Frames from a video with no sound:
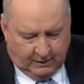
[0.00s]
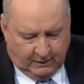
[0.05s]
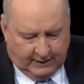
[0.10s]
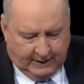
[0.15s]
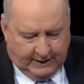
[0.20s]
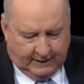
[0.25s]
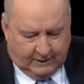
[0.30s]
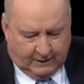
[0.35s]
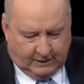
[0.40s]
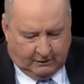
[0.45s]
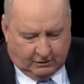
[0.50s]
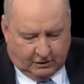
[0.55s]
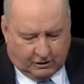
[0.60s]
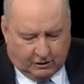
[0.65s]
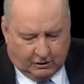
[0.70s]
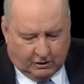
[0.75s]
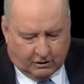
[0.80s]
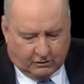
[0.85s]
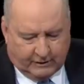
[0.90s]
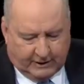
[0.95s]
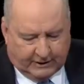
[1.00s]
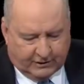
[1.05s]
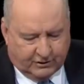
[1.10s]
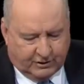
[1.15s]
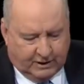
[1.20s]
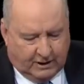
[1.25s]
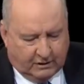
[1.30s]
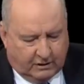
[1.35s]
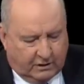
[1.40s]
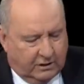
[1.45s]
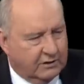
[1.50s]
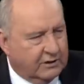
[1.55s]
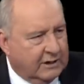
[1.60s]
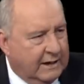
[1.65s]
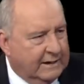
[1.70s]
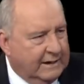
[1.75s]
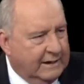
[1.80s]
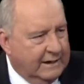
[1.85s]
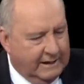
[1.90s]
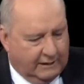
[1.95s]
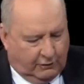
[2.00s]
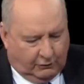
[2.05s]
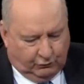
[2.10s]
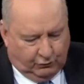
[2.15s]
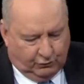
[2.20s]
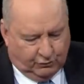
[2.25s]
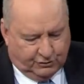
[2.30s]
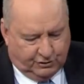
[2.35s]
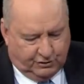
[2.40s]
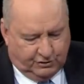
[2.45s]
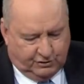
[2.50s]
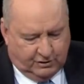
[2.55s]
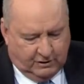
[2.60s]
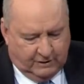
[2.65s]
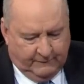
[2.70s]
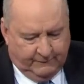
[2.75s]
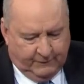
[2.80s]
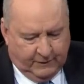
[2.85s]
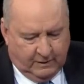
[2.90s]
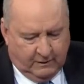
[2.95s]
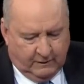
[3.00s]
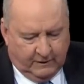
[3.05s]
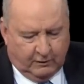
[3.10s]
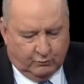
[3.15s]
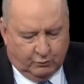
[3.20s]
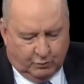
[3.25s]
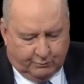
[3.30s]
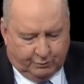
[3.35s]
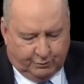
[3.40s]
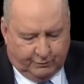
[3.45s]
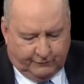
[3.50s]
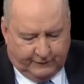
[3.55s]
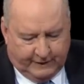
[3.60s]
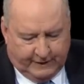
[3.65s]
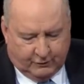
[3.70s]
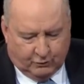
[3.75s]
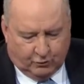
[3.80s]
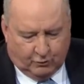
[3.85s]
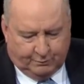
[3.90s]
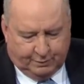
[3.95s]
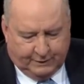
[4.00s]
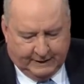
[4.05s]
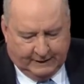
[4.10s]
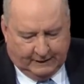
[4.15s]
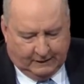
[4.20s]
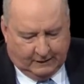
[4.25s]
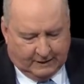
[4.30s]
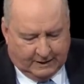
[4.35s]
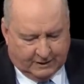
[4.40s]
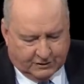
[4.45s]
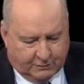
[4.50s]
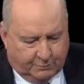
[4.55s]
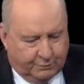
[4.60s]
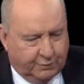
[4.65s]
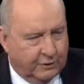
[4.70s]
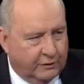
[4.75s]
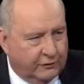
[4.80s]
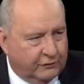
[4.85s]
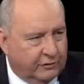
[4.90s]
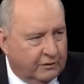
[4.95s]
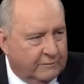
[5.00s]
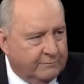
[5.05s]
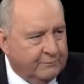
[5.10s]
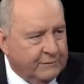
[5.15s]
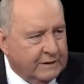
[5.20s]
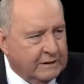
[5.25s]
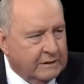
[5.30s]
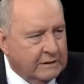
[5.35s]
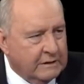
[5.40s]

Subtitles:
landholder contracts don't contain any clauses that would prevent or penalise a person